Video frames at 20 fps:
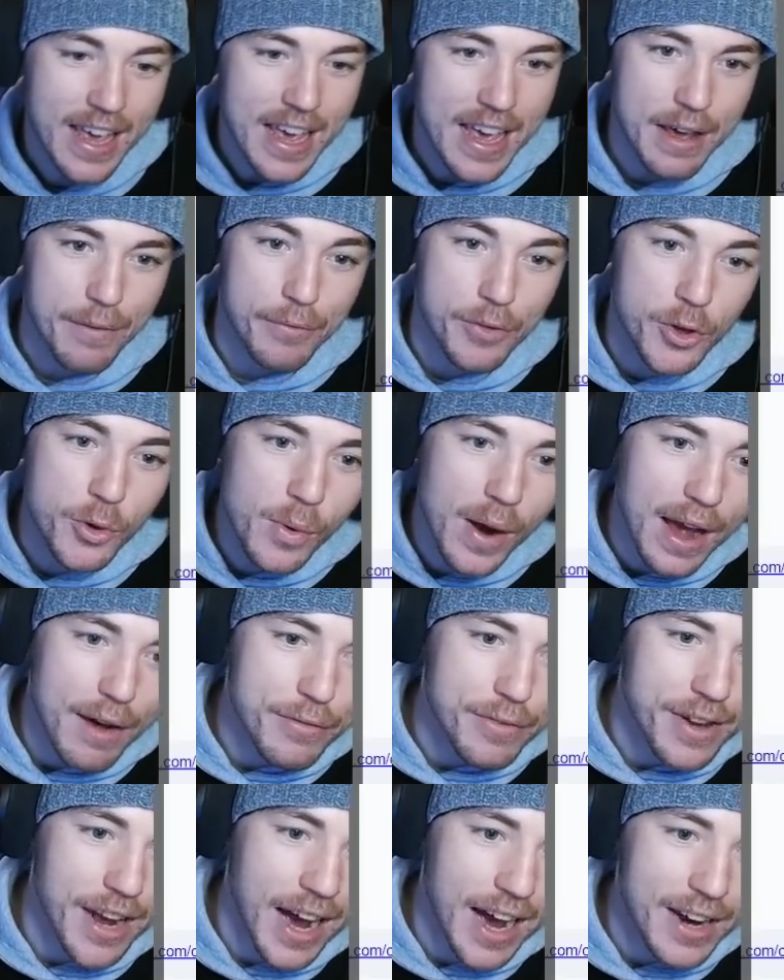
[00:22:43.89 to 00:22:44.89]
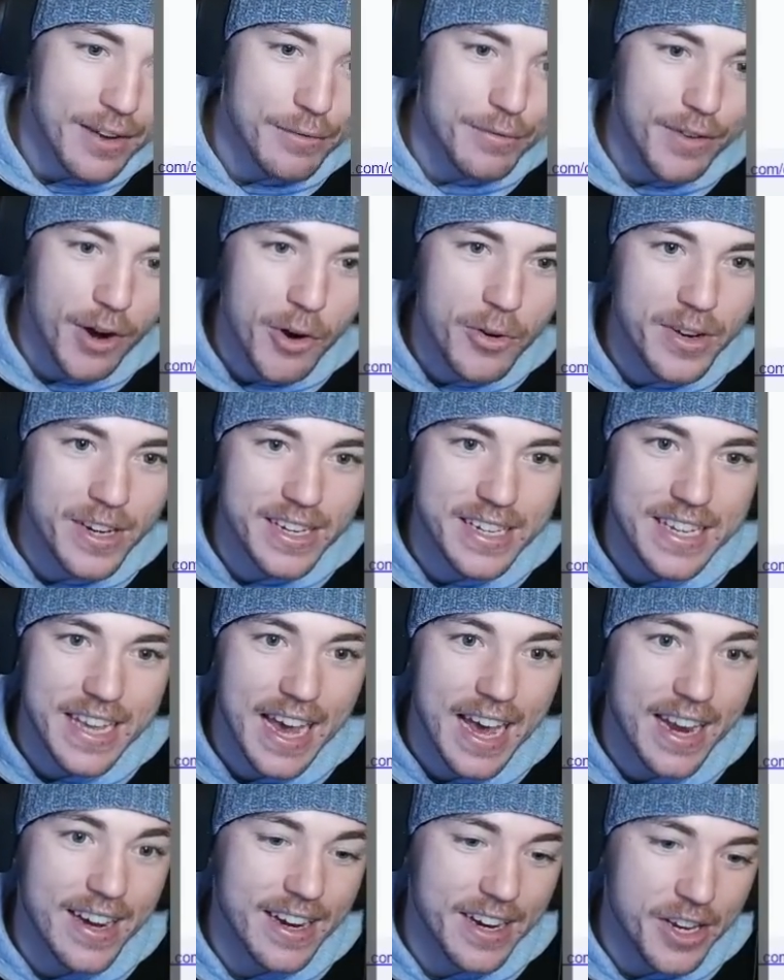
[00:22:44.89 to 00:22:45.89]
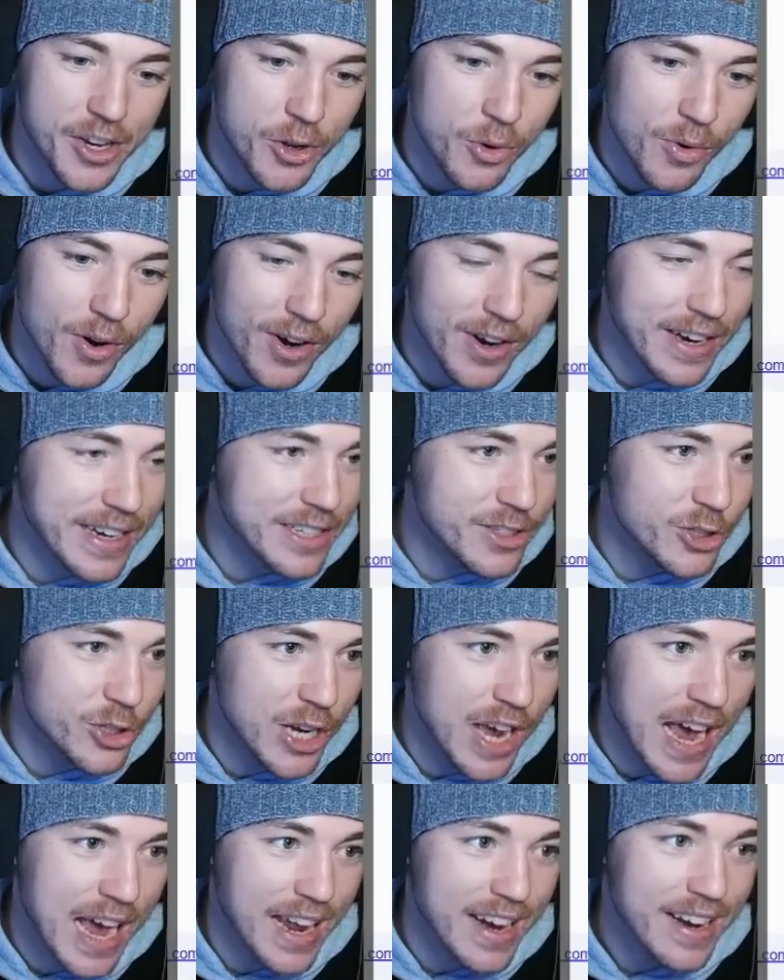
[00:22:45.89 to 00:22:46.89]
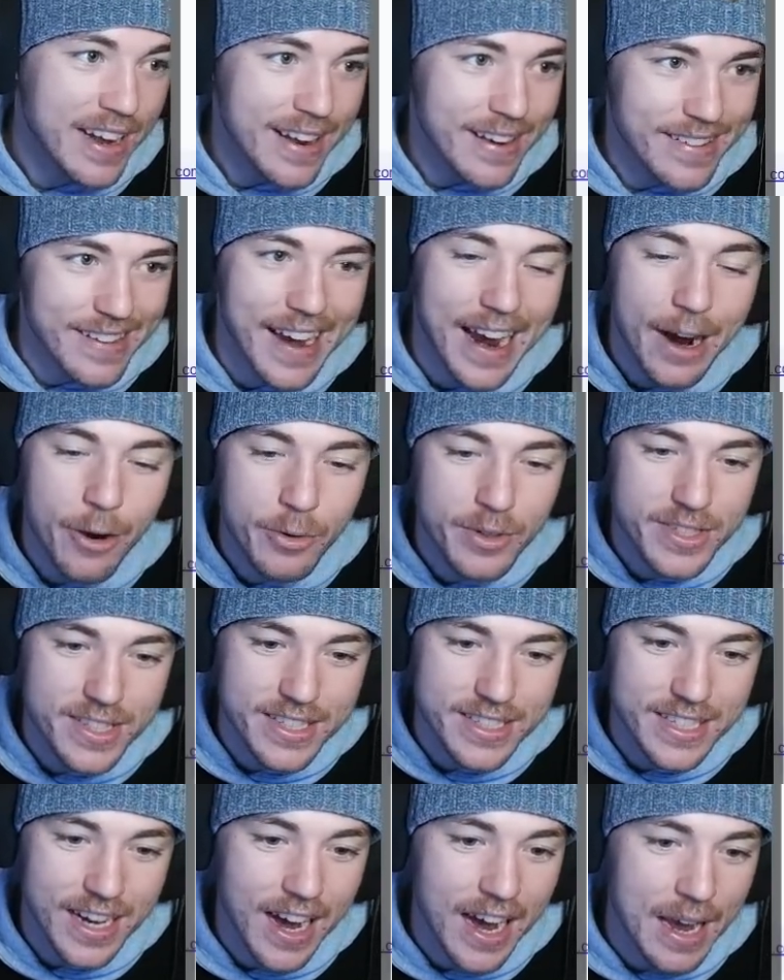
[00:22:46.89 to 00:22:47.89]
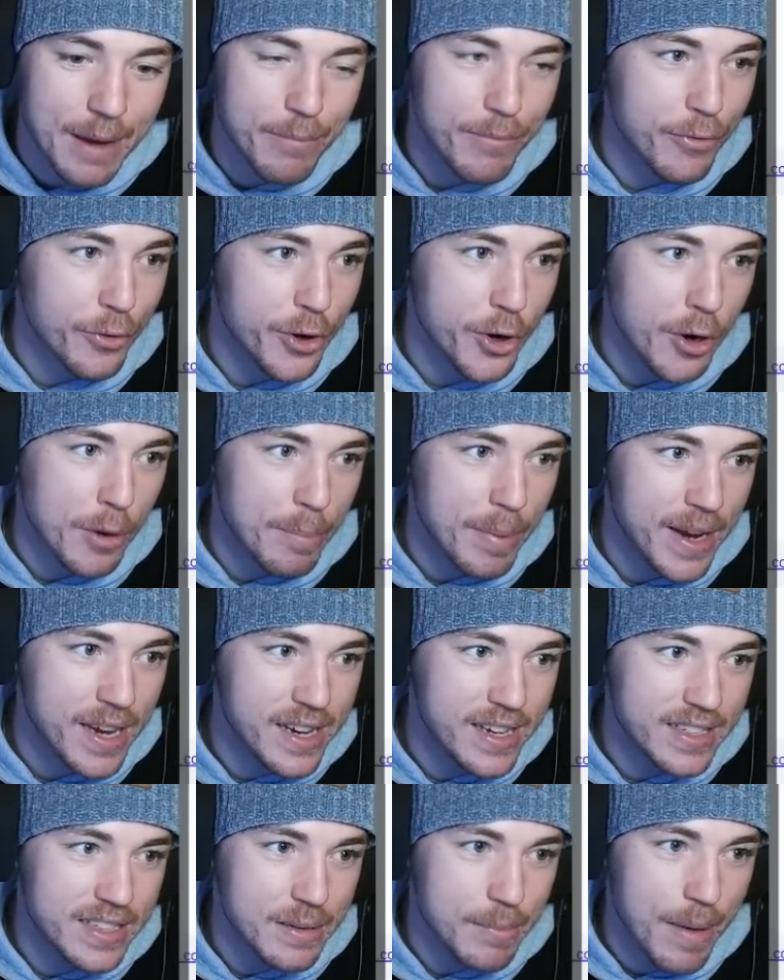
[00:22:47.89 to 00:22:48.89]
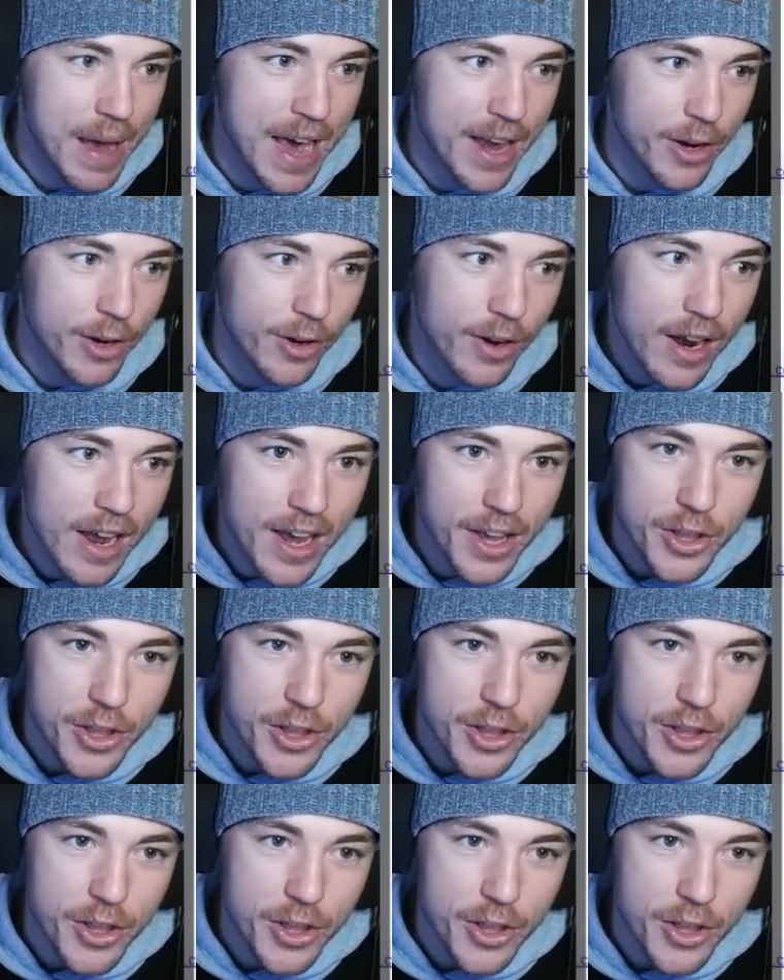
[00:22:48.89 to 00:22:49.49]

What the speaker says: If you have not voted yet and you are in chat, now is the time for your opinion to matter.